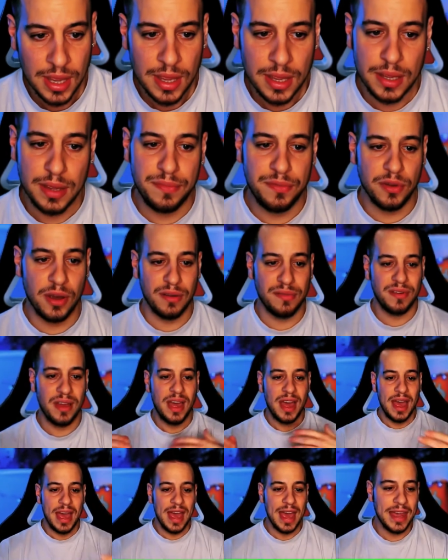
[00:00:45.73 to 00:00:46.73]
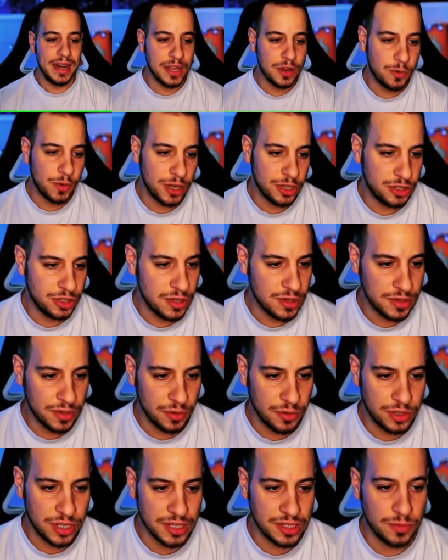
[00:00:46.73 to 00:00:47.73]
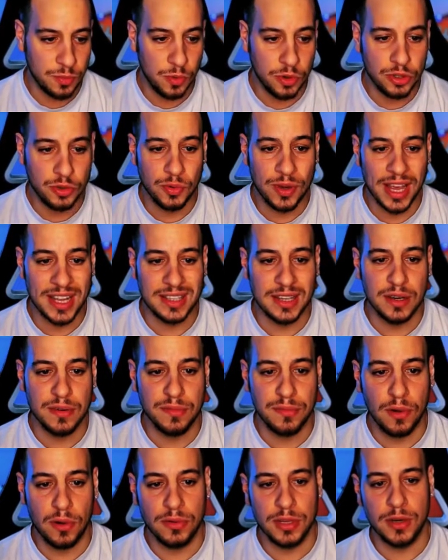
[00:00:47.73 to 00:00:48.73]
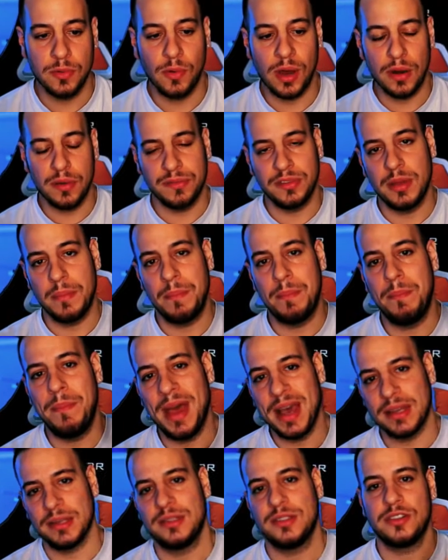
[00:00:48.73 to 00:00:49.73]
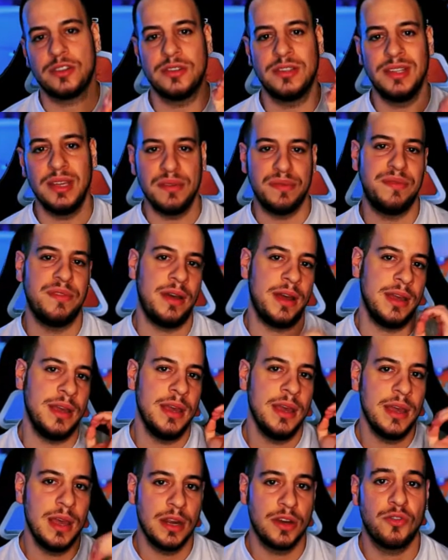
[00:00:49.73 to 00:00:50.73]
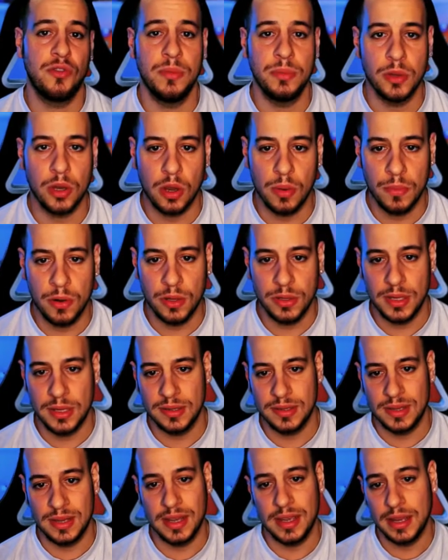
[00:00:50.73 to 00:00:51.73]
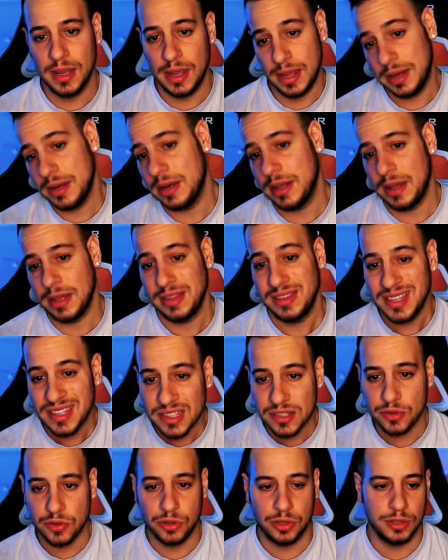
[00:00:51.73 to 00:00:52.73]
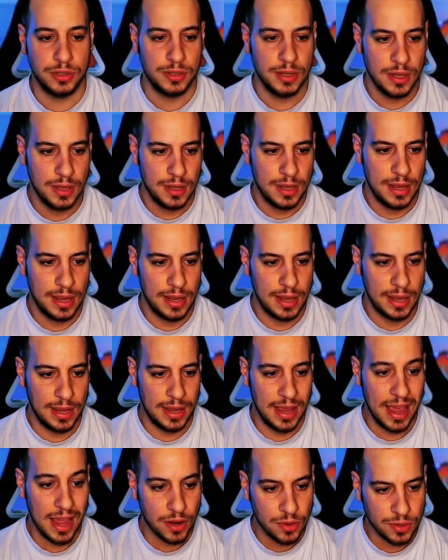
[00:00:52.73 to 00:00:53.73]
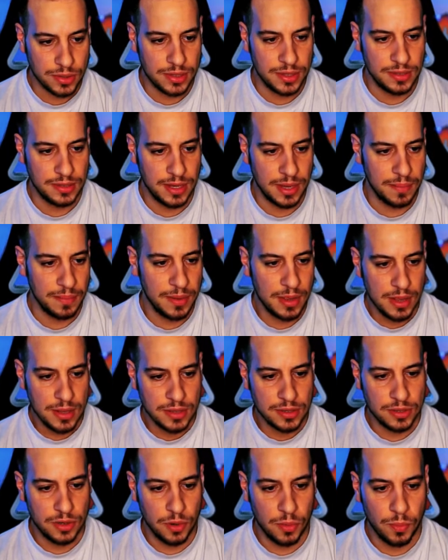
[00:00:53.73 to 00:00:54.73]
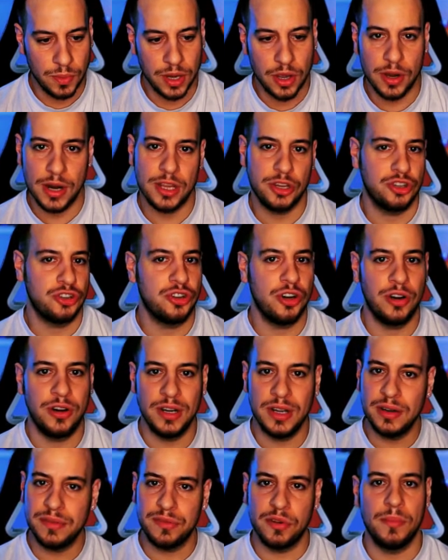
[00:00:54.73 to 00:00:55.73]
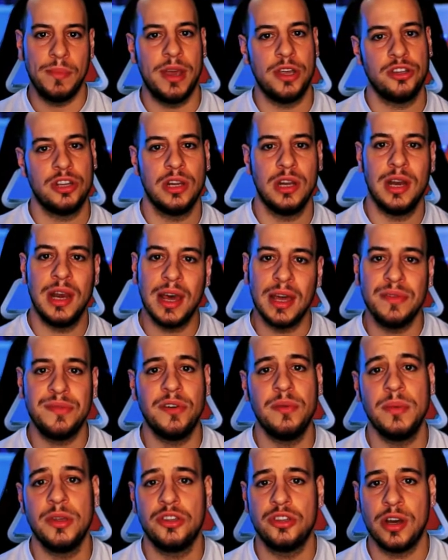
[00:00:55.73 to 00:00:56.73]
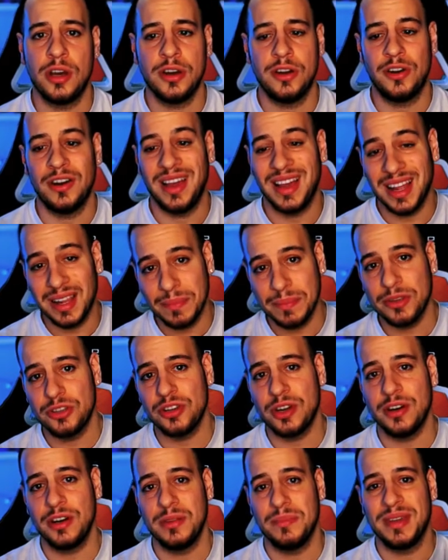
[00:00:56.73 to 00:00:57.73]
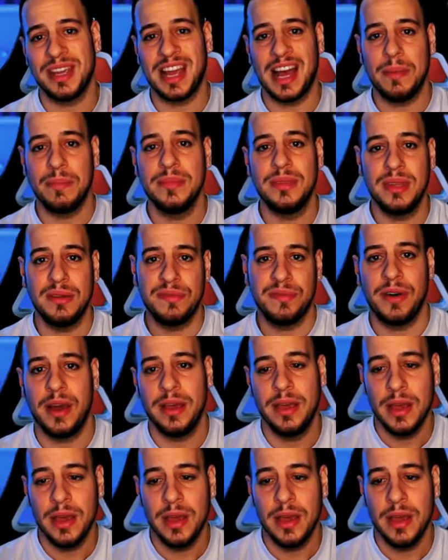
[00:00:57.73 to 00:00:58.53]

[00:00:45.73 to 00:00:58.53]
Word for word: If you have any questions or you just want to get involved in one of the best DeFi and crypto communities in, in the Discord uh, ecosystem. So we're gonna share information, learn from each other, help each other, and become DeFi